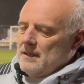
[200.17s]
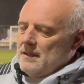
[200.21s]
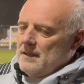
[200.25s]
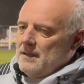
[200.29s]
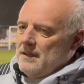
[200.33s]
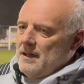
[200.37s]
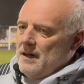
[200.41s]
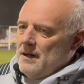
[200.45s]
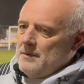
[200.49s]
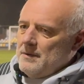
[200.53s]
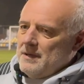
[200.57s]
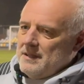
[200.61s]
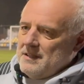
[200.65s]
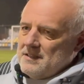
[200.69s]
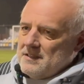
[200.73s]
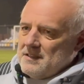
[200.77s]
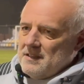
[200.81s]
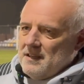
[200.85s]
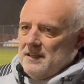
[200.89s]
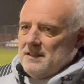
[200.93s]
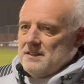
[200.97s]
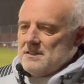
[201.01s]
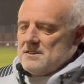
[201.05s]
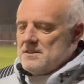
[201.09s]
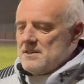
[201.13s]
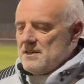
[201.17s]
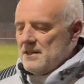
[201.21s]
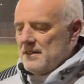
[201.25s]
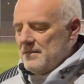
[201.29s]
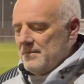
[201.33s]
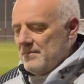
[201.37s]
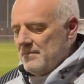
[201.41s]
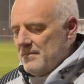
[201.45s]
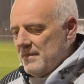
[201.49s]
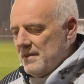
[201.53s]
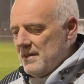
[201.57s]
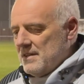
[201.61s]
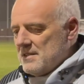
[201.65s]
No, he's
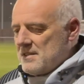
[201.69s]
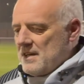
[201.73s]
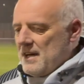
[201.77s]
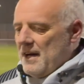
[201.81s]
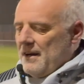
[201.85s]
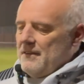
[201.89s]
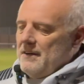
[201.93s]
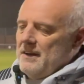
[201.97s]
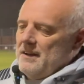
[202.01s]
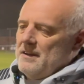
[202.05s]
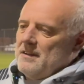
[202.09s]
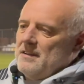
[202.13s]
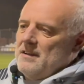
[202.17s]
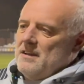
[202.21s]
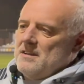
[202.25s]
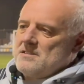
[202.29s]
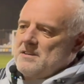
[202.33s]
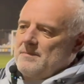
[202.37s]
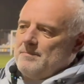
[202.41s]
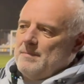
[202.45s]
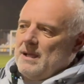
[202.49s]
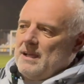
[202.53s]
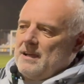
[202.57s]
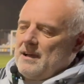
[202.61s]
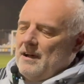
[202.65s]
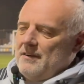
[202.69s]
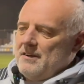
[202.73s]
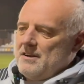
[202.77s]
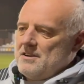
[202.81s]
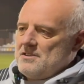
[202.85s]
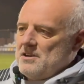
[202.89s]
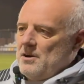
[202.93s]
been carrying a